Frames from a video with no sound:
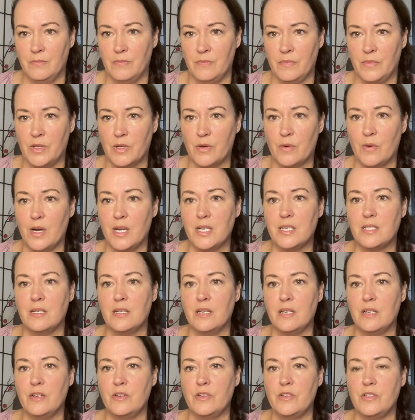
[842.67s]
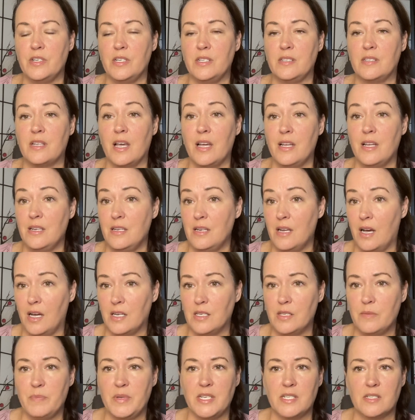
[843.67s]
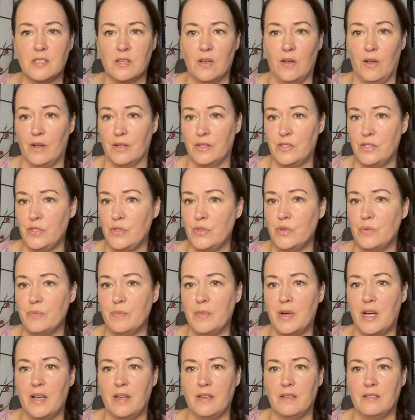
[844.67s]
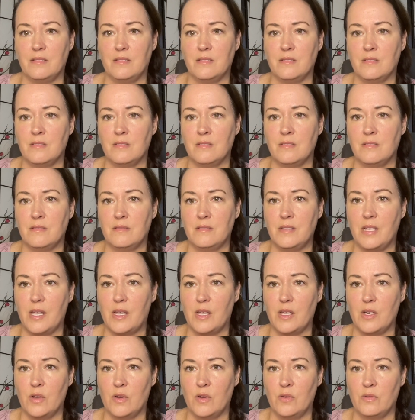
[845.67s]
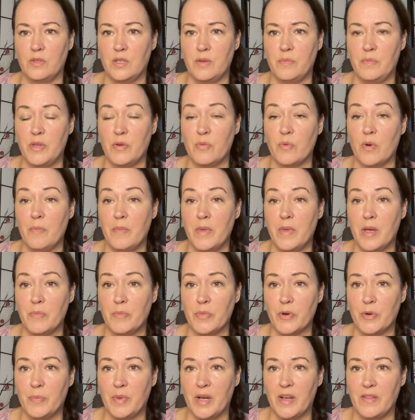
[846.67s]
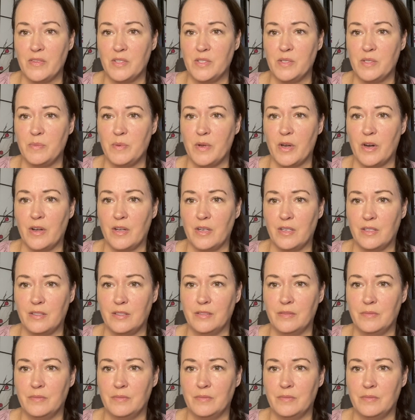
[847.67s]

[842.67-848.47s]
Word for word: The Christed energies cannot be taught to the mind, they can only be remembered by the spirit.